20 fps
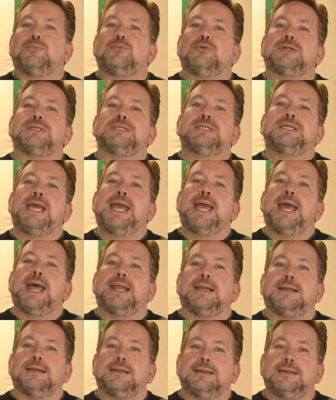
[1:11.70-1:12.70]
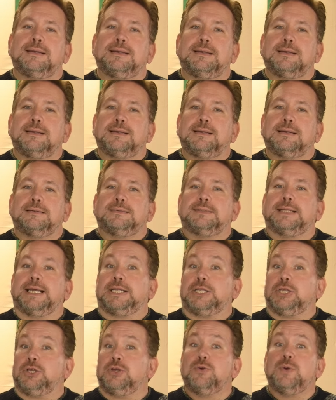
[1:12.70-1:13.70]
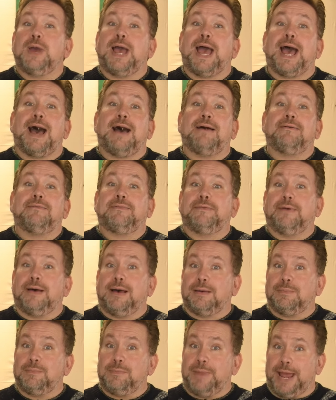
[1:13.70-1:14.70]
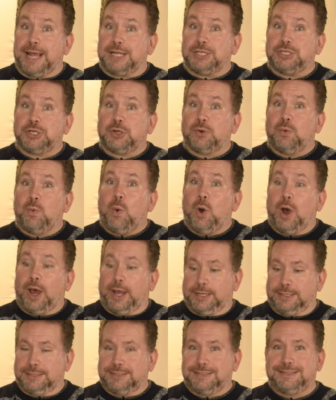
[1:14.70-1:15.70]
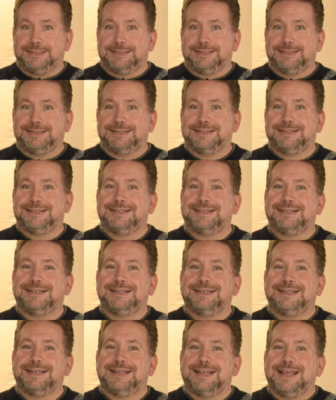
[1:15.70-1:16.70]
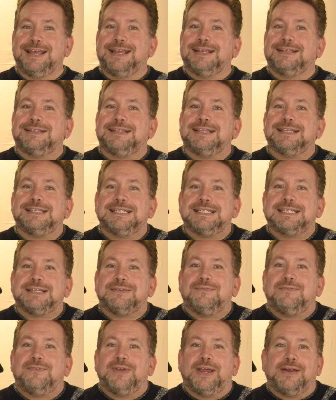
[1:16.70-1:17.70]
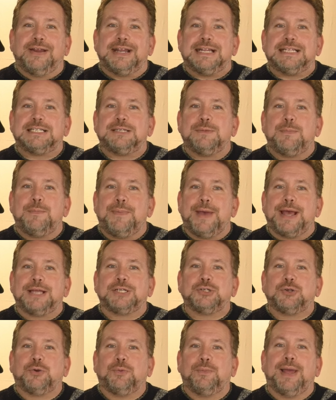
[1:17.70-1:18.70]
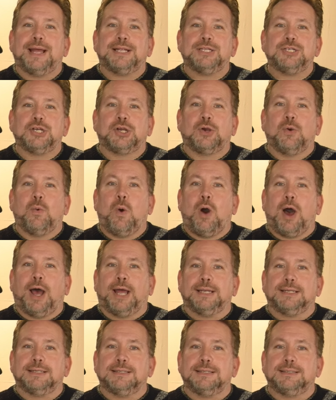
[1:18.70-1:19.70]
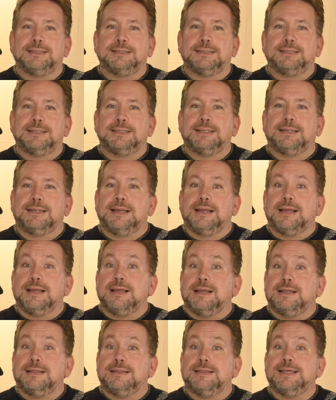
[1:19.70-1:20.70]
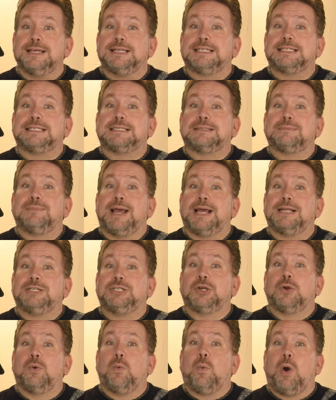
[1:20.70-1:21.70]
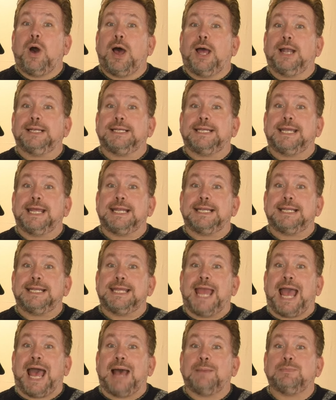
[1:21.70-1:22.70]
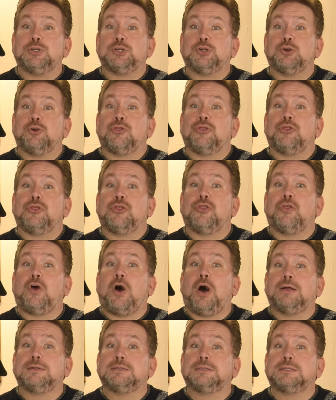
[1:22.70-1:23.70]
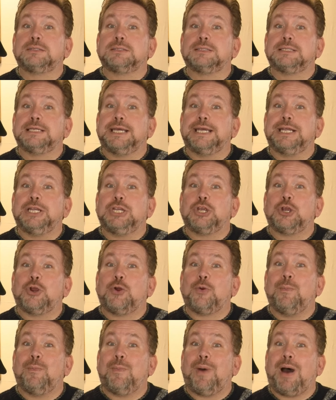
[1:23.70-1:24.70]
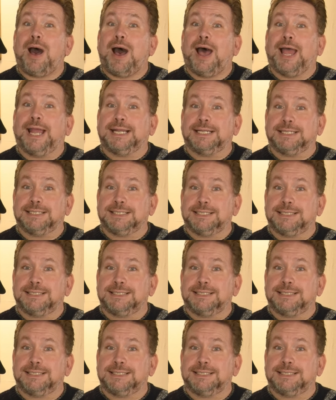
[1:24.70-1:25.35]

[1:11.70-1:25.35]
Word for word: Pretend that you have a magic wand. This is a very special magic wand. This magic wand can capture thoughts in your mind.